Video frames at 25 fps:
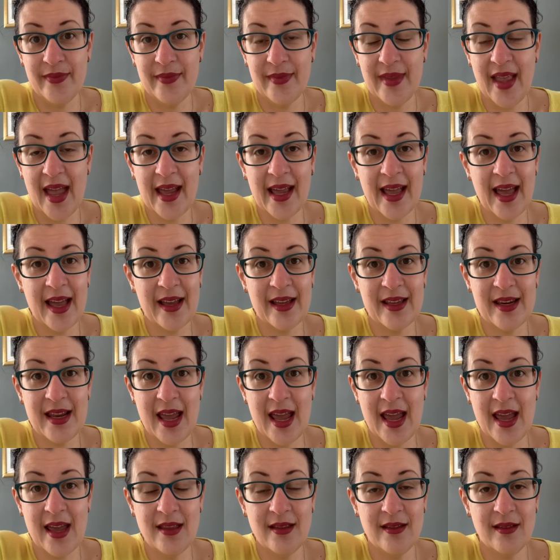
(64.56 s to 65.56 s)
they can
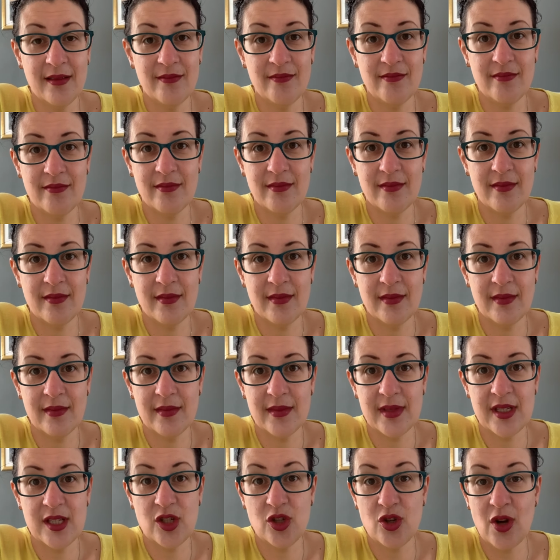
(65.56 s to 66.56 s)
create
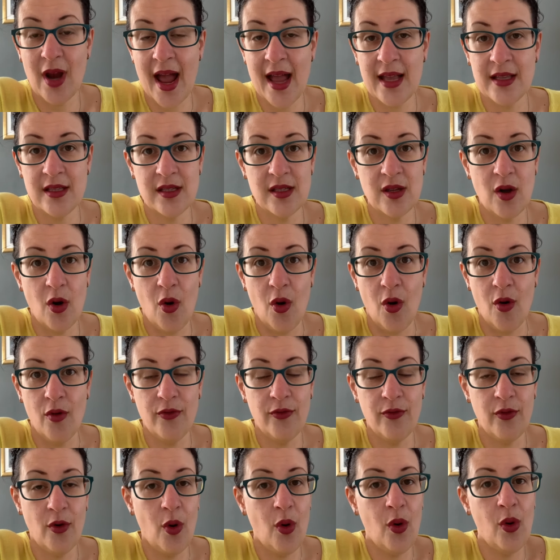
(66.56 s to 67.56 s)
strands
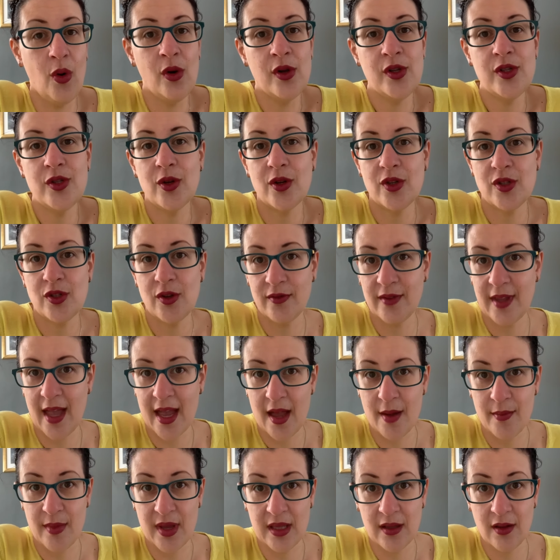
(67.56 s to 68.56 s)
of all sorts of
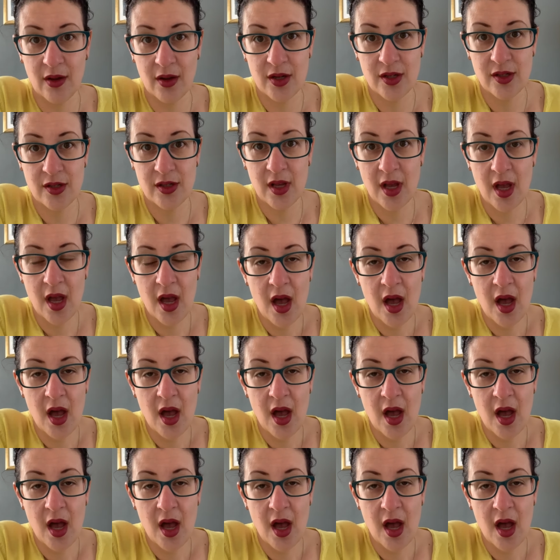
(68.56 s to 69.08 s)
diameters.